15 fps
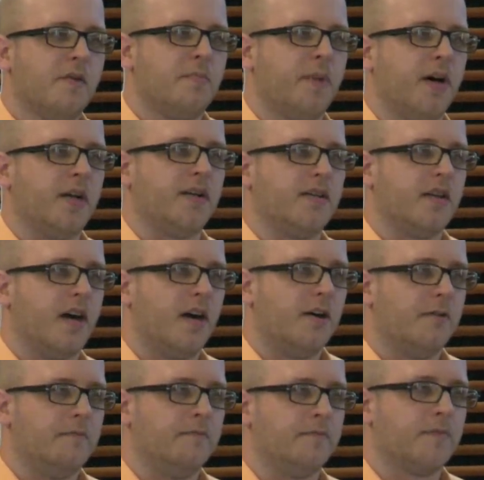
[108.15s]
But
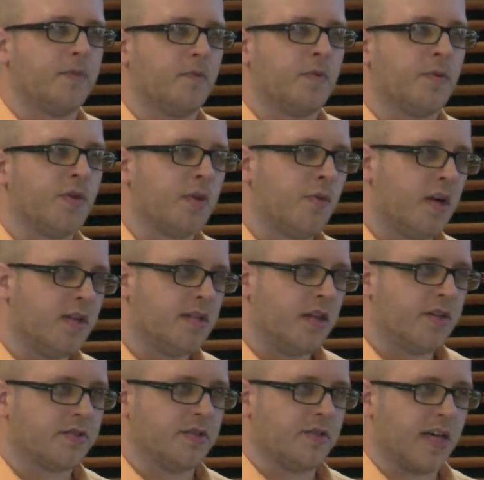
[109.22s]
we really wanted to
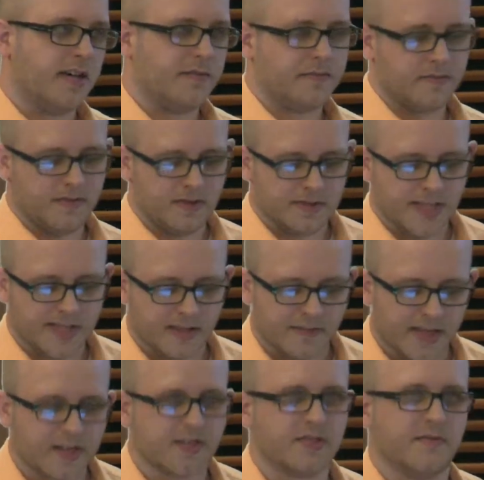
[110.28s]
also kind of take
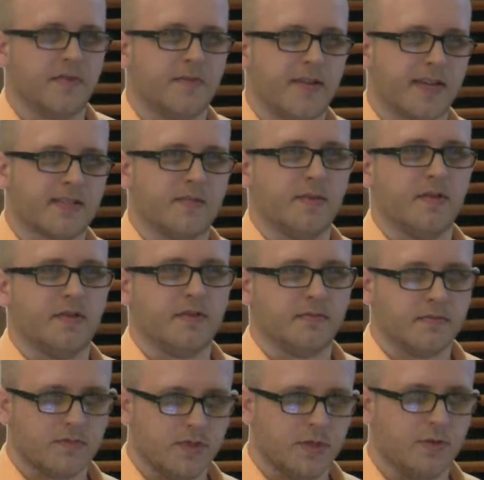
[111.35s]
advantage of the flexible
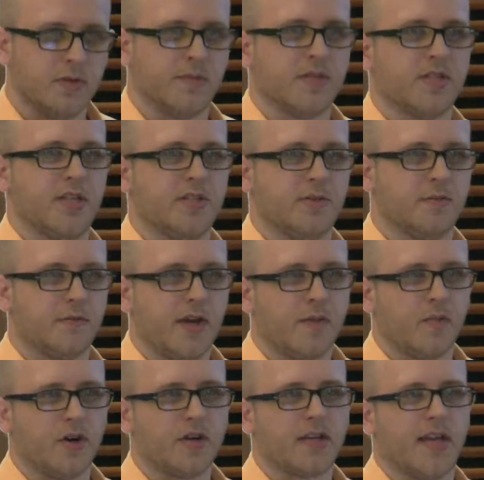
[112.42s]
new ImageJ2
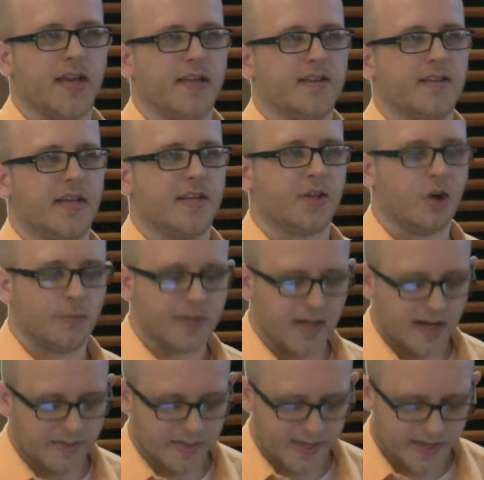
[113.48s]
framework and go
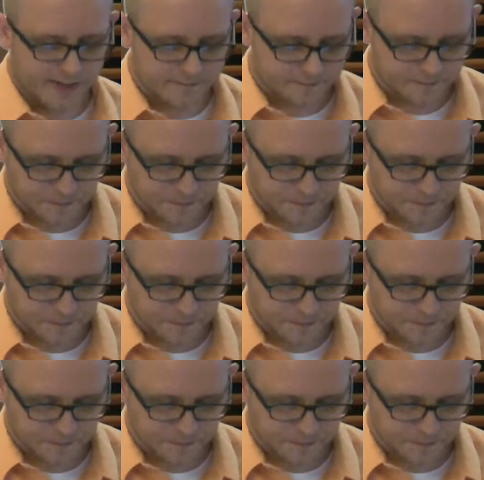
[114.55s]
beyond that.